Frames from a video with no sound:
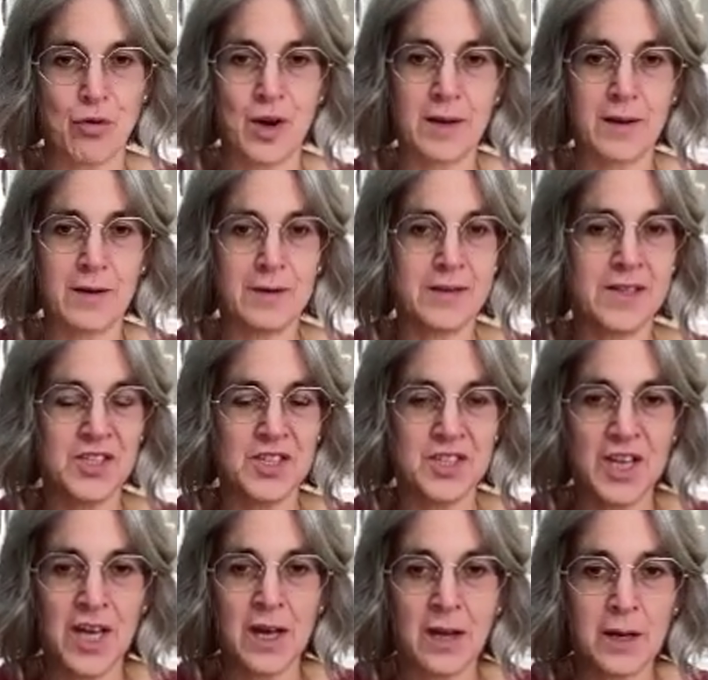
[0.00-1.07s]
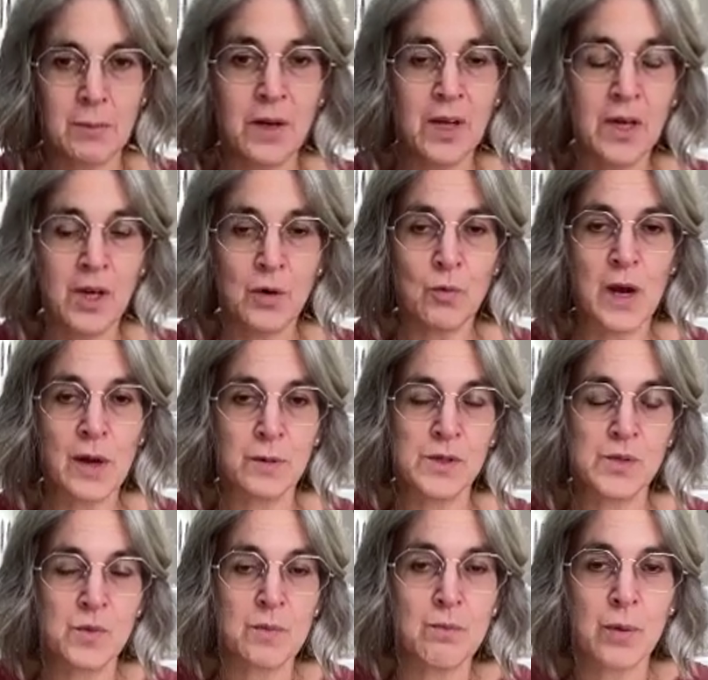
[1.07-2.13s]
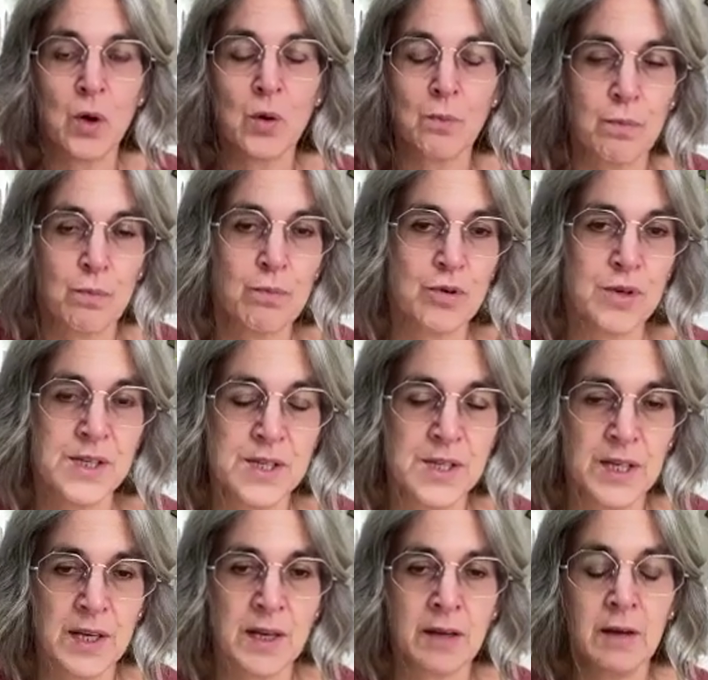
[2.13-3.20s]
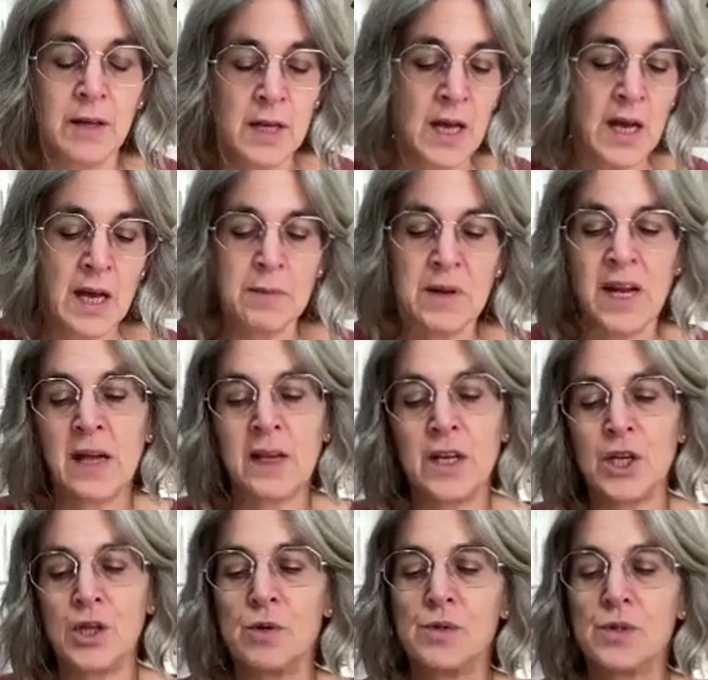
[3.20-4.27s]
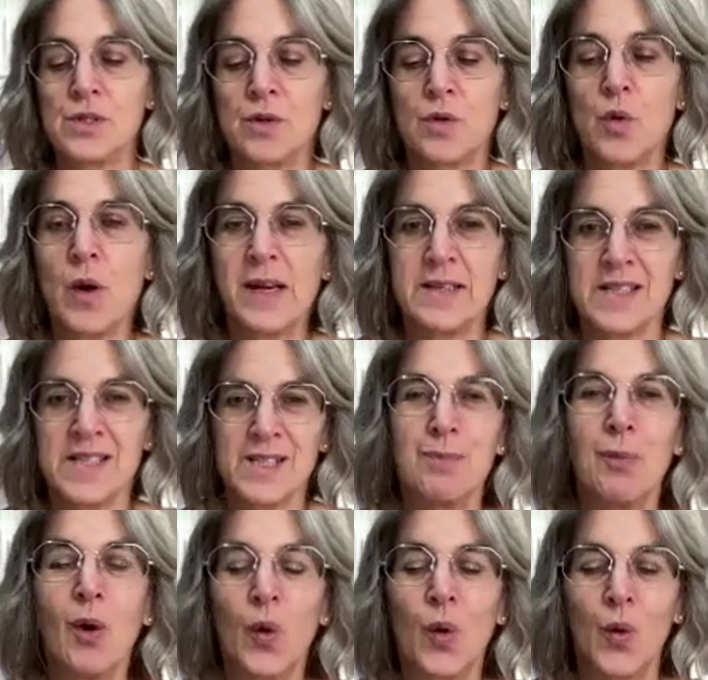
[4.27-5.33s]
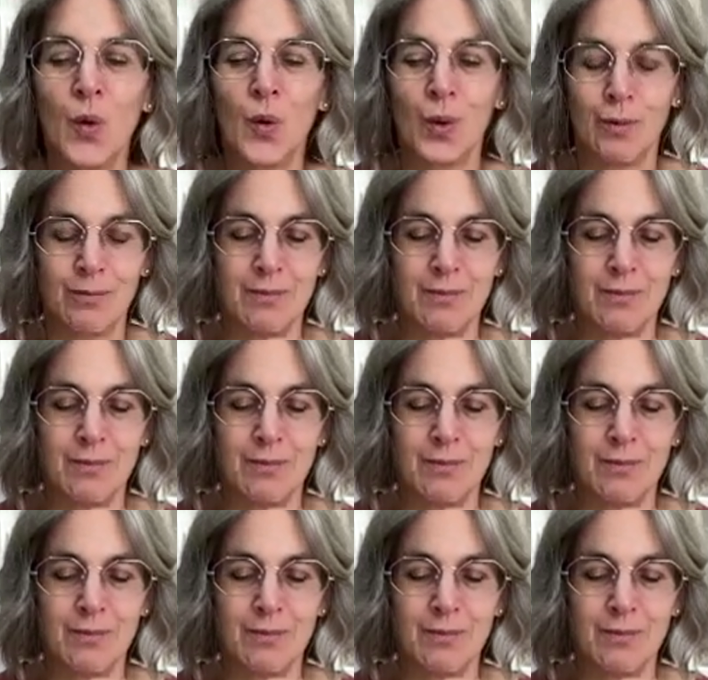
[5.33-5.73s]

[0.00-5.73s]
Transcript: fabric at a time, whereas with block printing, I mean, I use quite small